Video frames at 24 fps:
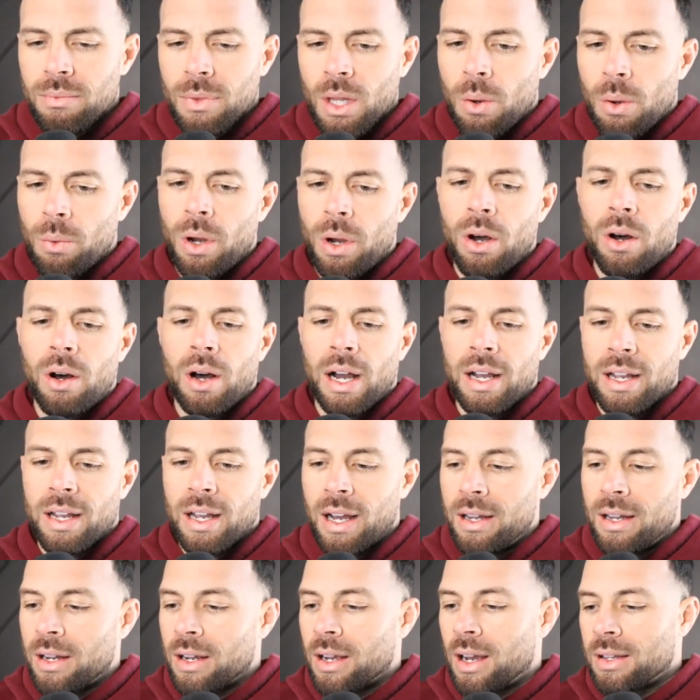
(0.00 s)
well, I
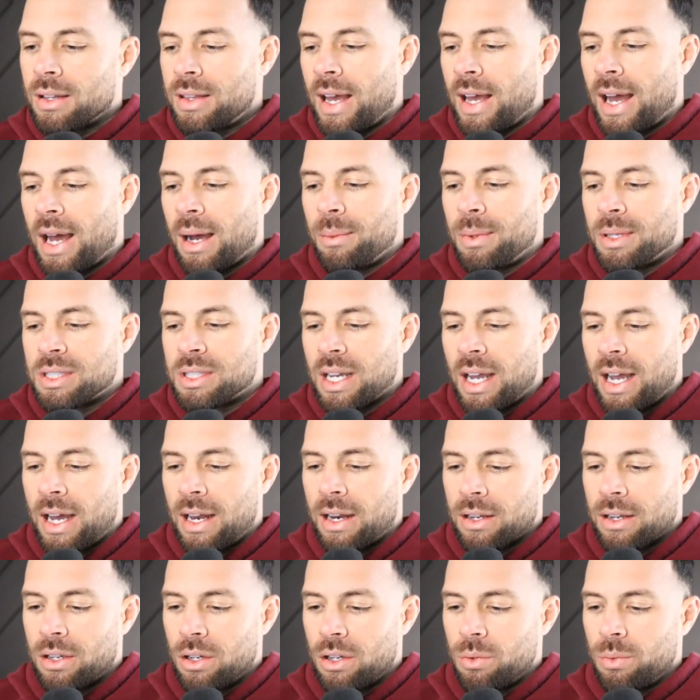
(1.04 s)
kind of got the habits. I had
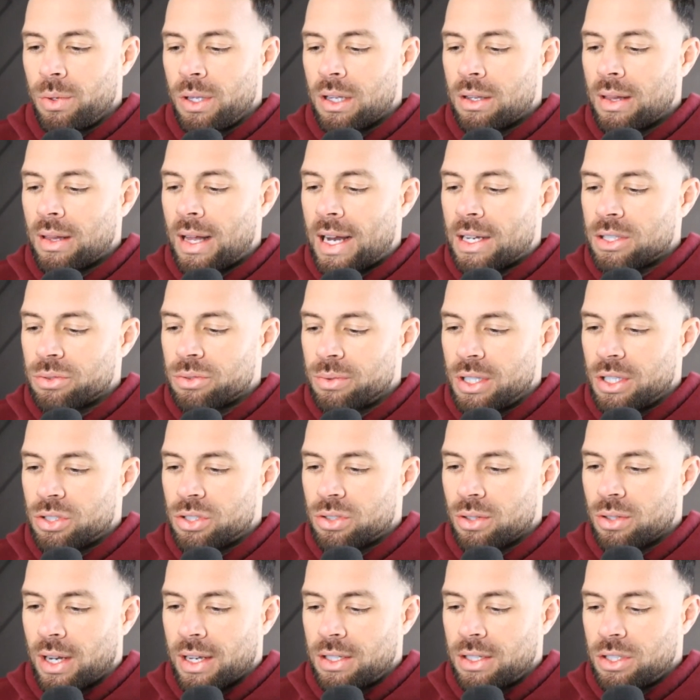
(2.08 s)
a good week last week,
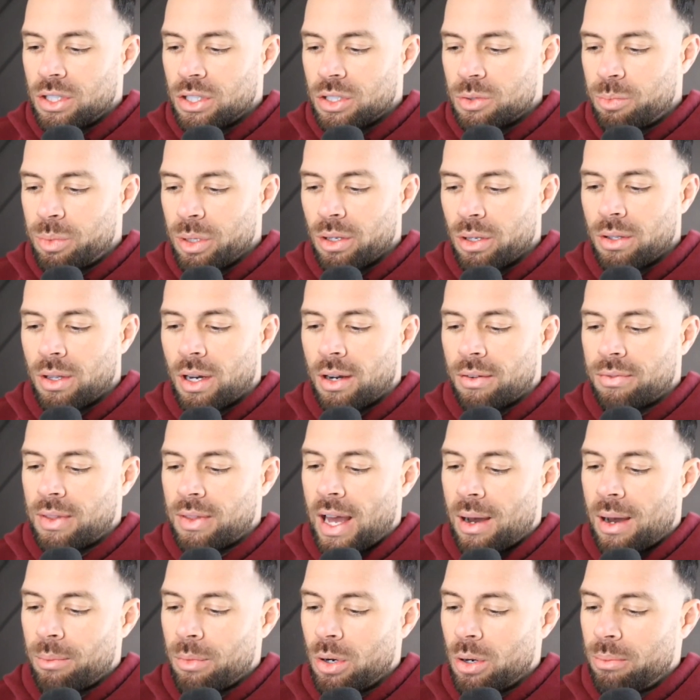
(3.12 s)
so I can just build off
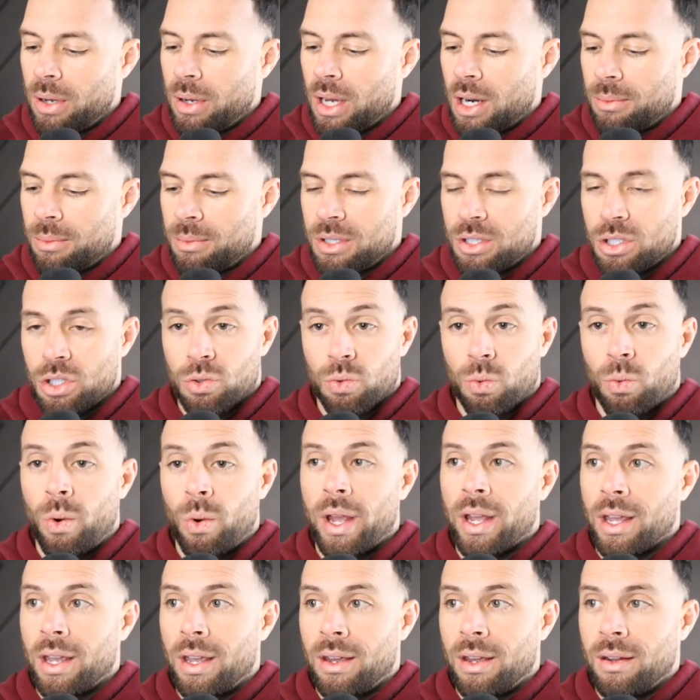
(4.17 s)
that momentum and just
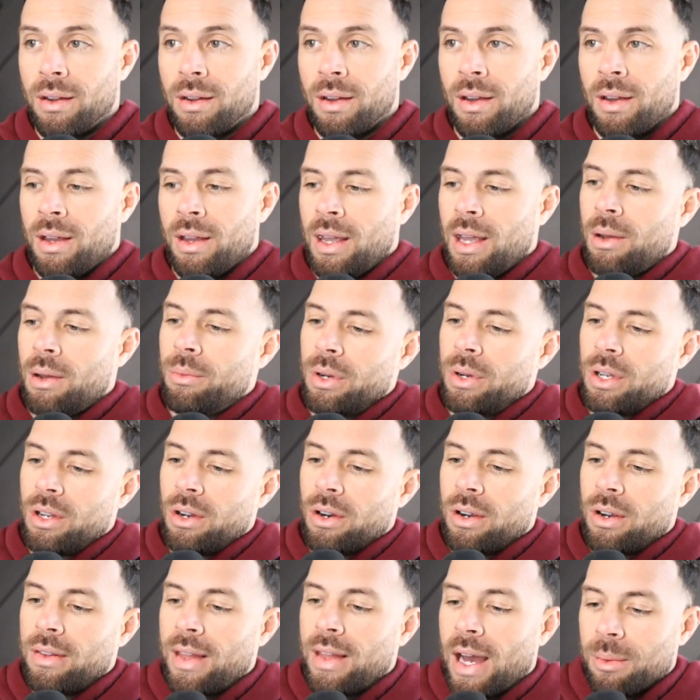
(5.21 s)
wing it. And when
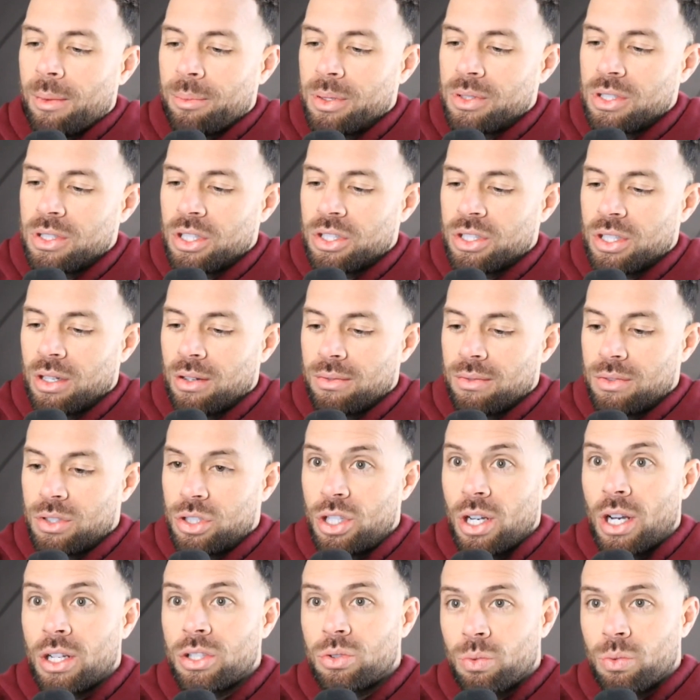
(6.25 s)
you're in that position of
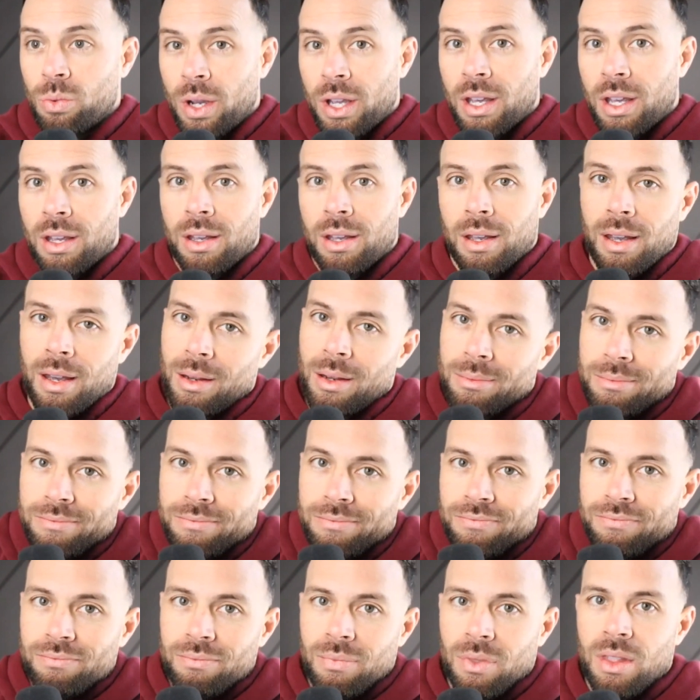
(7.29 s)
just winging it,
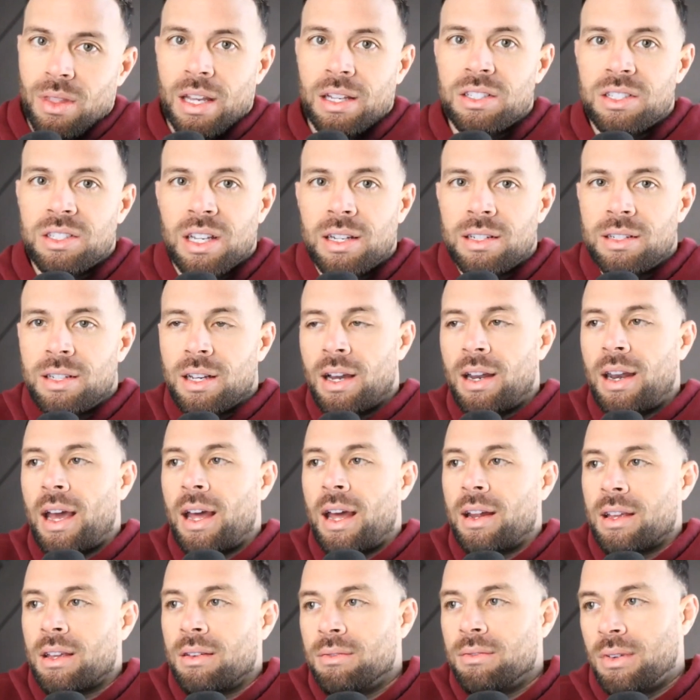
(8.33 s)
things get done
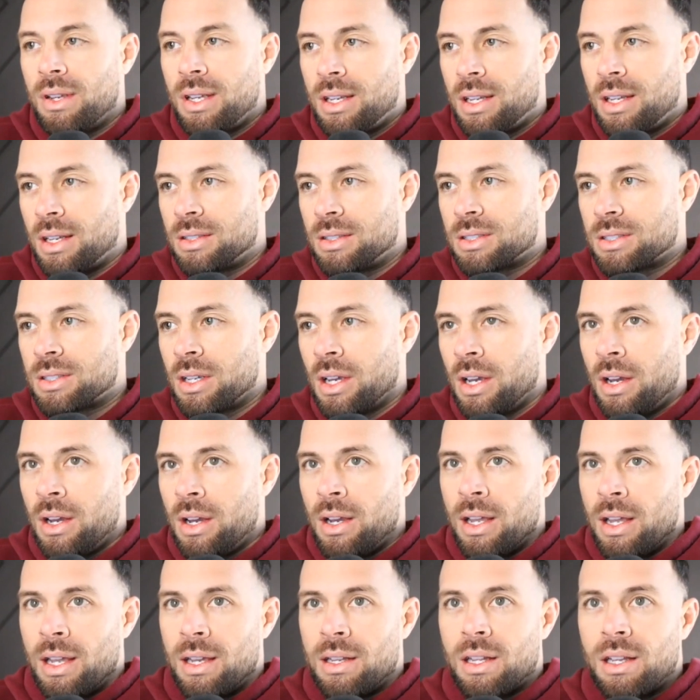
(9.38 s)
out of convenience,
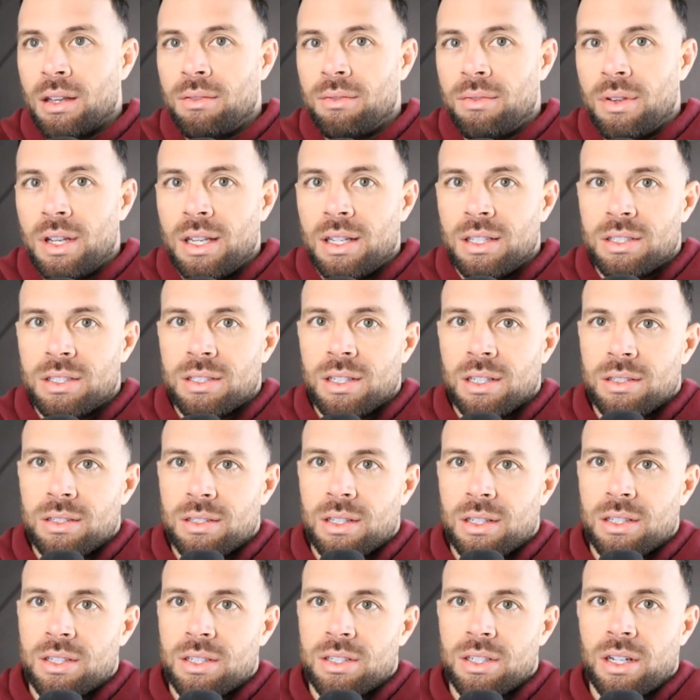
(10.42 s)
and convenience doesn't
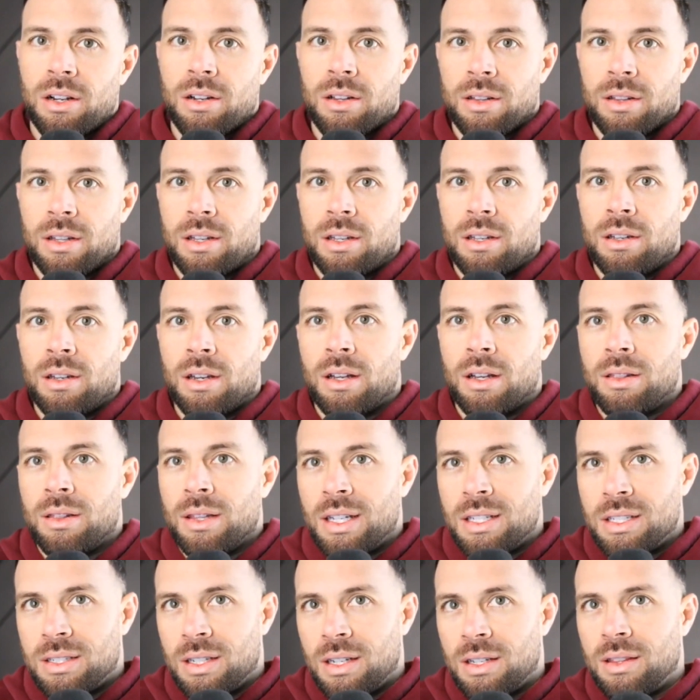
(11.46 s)
necessarily
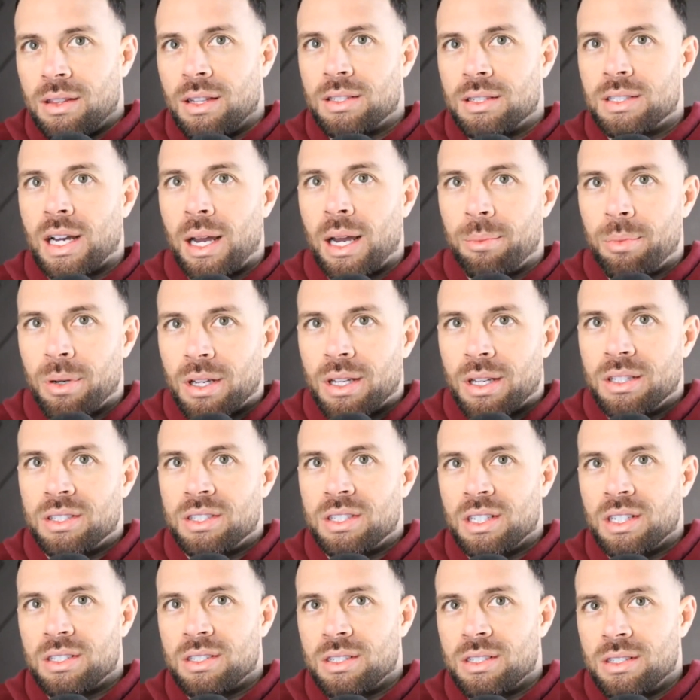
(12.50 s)
elicit the type of
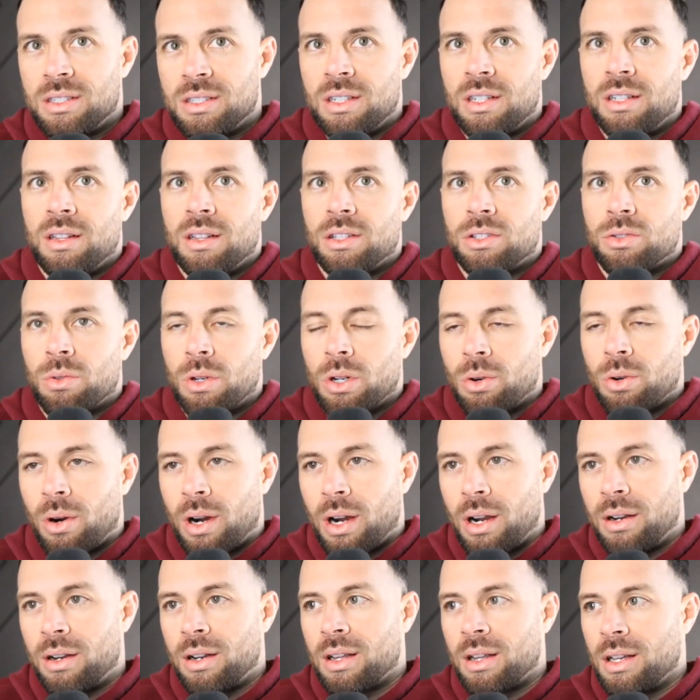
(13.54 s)
consistency that's
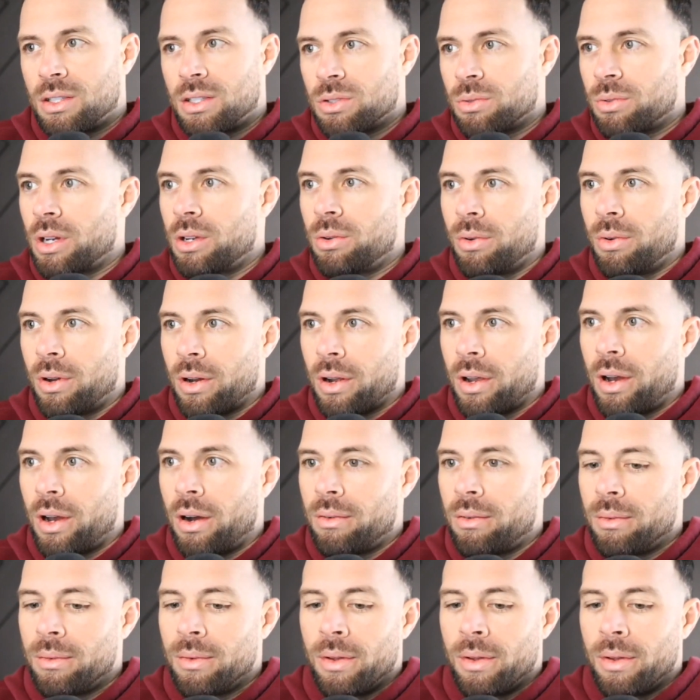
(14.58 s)
required to get to where you want to go.